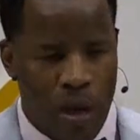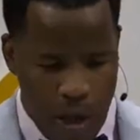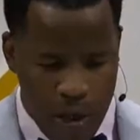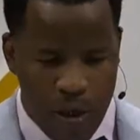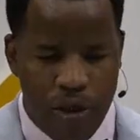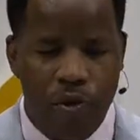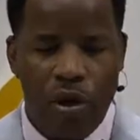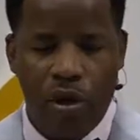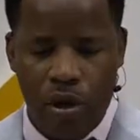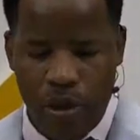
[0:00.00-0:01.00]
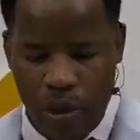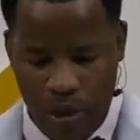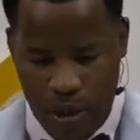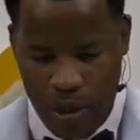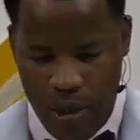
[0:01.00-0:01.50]
I just want to
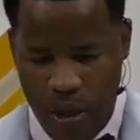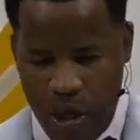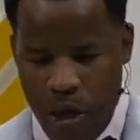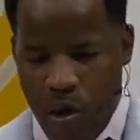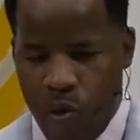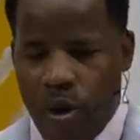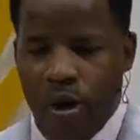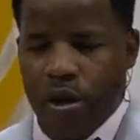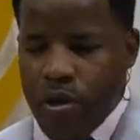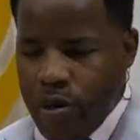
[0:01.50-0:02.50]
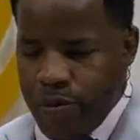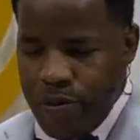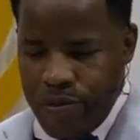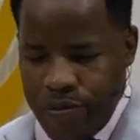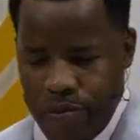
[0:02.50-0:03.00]

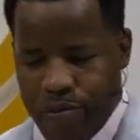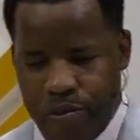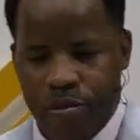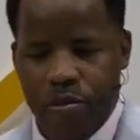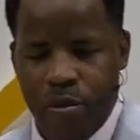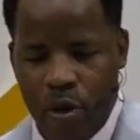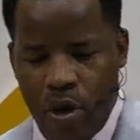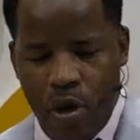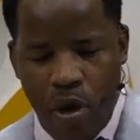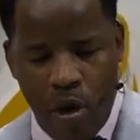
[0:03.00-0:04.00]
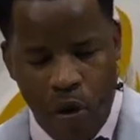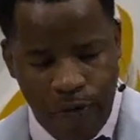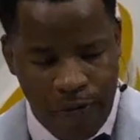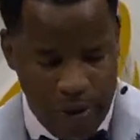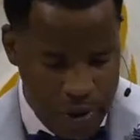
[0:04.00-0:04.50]
welcome our
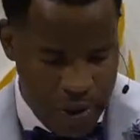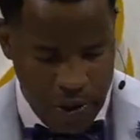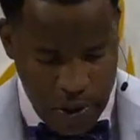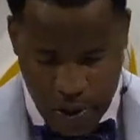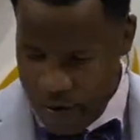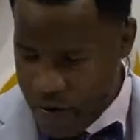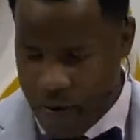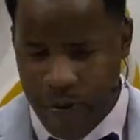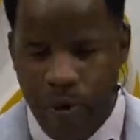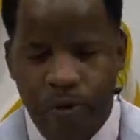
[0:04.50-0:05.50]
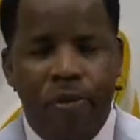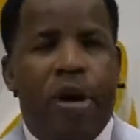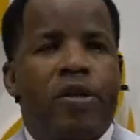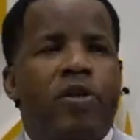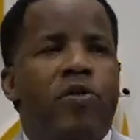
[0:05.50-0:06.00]
visitor from our
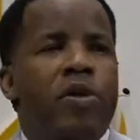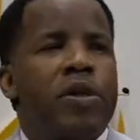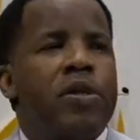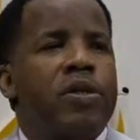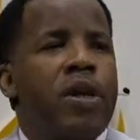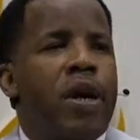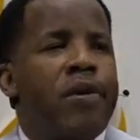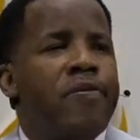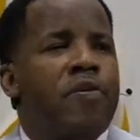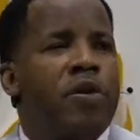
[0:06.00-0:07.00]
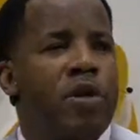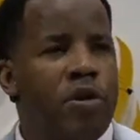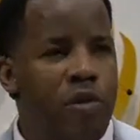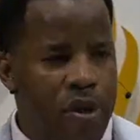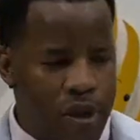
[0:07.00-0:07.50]
pastoral staff. We
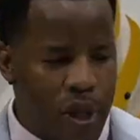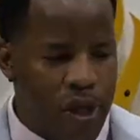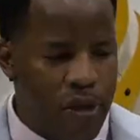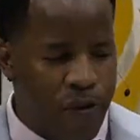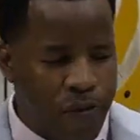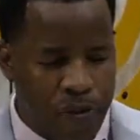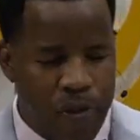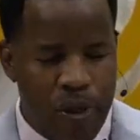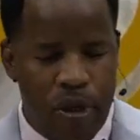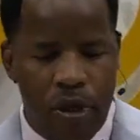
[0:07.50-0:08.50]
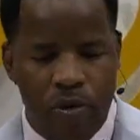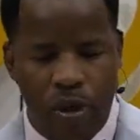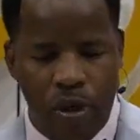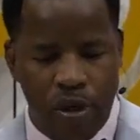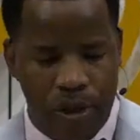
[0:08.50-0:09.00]
just want to thank you for being here with us.